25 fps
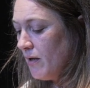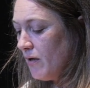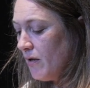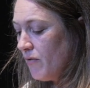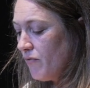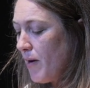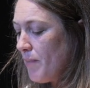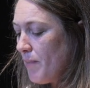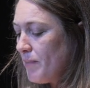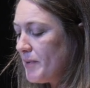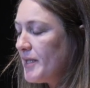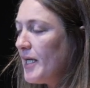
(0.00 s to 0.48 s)

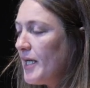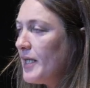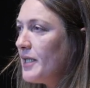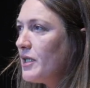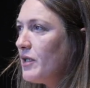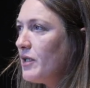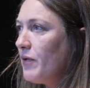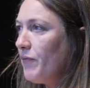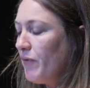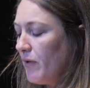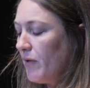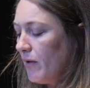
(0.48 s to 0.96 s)

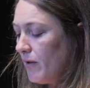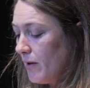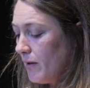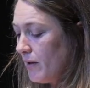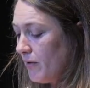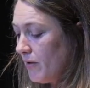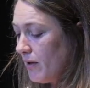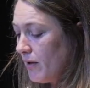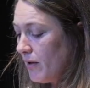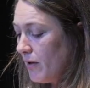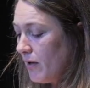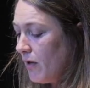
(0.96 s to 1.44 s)
representative
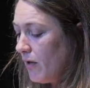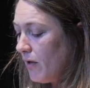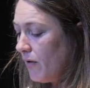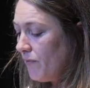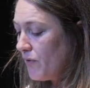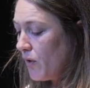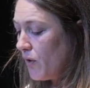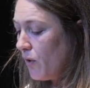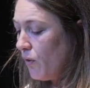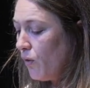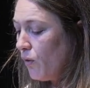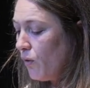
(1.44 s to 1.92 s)
of
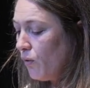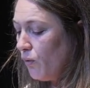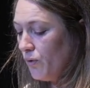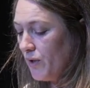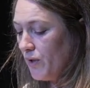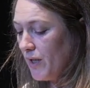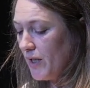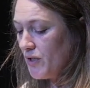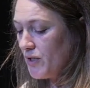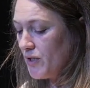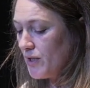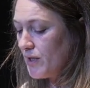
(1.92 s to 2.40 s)
the whole
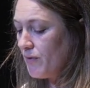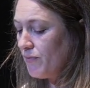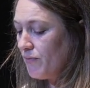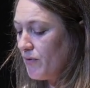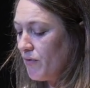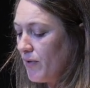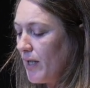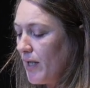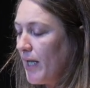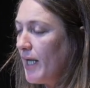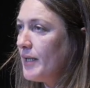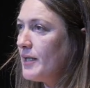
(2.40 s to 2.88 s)
Aegis of the
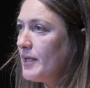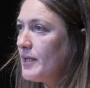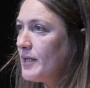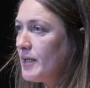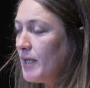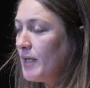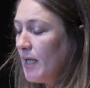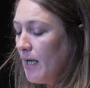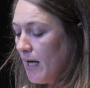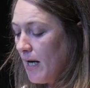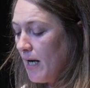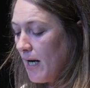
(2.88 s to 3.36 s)
Relantas,
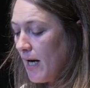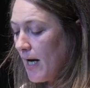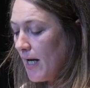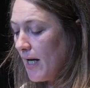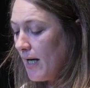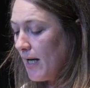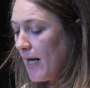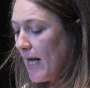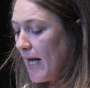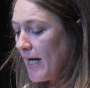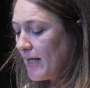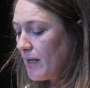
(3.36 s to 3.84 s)
and
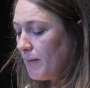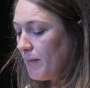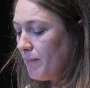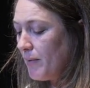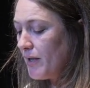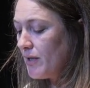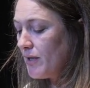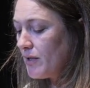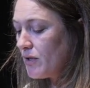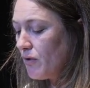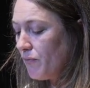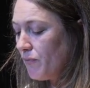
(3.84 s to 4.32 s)
elected by
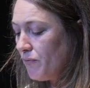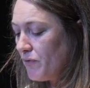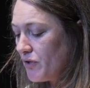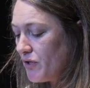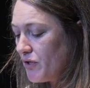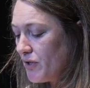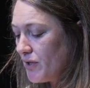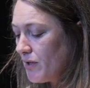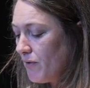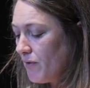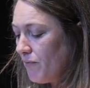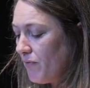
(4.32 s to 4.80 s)
the
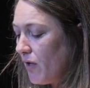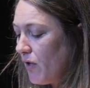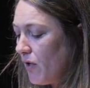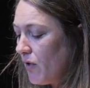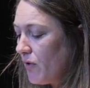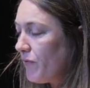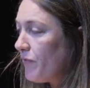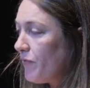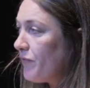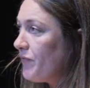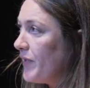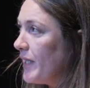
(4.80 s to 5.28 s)
suffrages of all
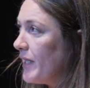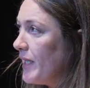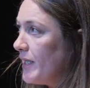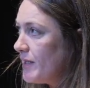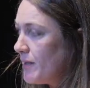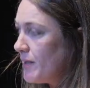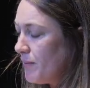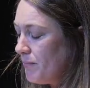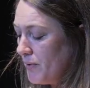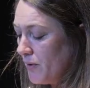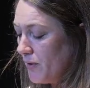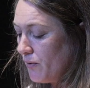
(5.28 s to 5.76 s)
our
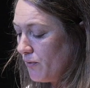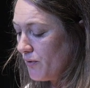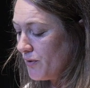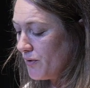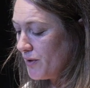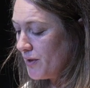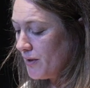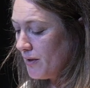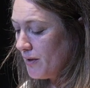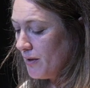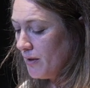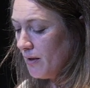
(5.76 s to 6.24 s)
fiends and
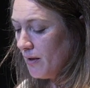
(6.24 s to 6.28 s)
yours.